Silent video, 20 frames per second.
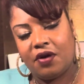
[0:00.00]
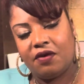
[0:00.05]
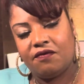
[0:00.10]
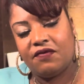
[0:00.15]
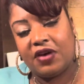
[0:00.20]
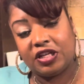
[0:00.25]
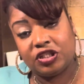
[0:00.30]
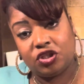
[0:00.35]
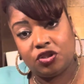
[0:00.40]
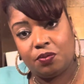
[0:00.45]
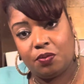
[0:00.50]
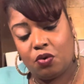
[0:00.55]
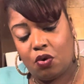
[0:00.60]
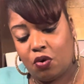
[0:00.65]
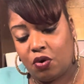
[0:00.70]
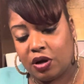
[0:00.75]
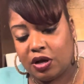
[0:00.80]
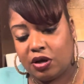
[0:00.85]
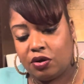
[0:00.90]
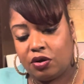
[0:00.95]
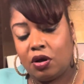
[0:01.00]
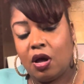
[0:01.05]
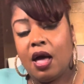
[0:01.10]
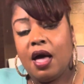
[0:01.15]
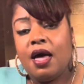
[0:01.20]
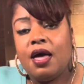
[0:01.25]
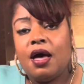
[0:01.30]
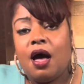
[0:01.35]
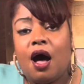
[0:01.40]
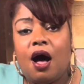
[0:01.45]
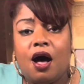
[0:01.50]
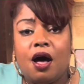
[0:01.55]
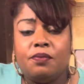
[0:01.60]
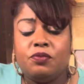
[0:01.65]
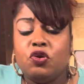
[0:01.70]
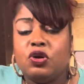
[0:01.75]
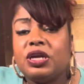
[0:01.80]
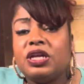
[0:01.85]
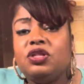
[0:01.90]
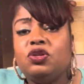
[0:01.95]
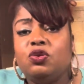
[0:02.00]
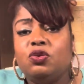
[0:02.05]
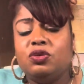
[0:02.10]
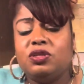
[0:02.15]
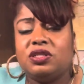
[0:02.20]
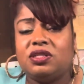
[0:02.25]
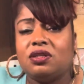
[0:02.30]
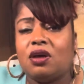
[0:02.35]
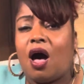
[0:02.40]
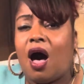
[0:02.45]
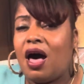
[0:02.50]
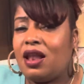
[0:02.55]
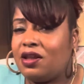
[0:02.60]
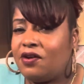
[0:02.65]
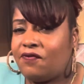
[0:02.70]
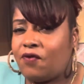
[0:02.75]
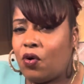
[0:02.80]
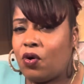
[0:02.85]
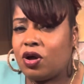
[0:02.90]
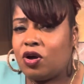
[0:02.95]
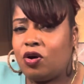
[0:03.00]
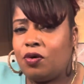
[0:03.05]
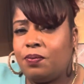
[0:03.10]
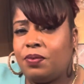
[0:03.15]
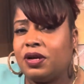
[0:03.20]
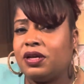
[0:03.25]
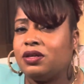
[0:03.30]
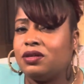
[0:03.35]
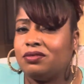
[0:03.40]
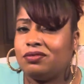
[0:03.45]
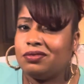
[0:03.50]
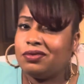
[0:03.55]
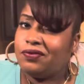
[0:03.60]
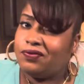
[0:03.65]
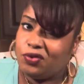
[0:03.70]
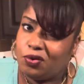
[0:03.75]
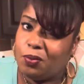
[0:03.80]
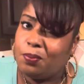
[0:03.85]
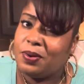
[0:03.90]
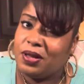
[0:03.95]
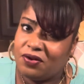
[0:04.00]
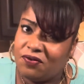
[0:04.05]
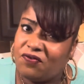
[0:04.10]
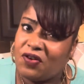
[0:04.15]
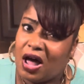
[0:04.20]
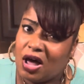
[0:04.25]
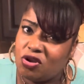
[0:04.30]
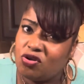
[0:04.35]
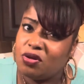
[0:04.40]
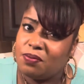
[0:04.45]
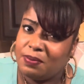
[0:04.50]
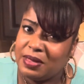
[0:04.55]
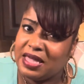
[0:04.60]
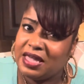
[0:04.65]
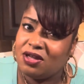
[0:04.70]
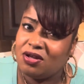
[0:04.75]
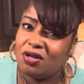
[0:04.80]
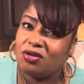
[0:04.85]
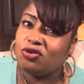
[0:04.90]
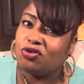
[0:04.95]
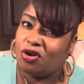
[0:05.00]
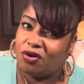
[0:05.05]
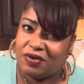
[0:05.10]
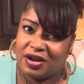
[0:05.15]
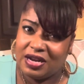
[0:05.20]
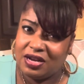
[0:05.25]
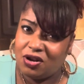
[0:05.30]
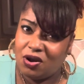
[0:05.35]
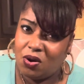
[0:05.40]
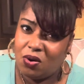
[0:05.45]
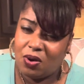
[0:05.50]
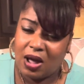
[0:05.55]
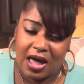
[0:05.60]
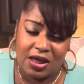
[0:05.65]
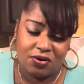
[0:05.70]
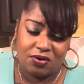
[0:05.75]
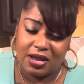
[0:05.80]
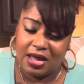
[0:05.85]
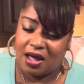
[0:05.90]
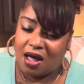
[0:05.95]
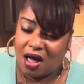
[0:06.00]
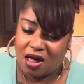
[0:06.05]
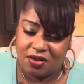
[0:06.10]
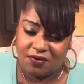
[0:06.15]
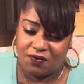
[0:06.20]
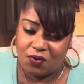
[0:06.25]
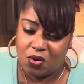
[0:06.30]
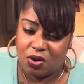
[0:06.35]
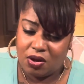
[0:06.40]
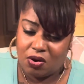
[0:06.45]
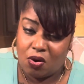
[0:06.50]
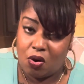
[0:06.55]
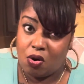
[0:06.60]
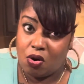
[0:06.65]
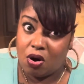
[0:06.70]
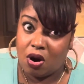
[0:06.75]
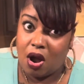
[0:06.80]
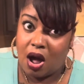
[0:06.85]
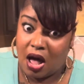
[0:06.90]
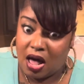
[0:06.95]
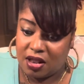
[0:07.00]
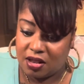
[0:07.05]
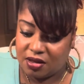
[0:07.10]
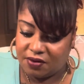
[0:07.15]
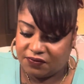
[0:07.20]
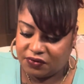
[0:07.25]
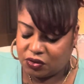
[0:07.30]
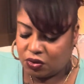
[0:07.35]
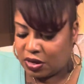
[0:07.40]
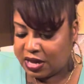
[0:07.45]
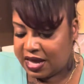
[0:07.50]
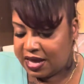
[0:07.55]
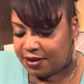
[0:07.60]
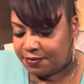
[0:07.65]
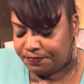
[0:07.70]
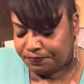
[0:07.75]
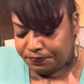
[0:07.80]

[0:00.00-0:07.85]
vegetable oil. You can use olive oil, but if you've been following me, you already know I don't like olive oil or olives. Okay,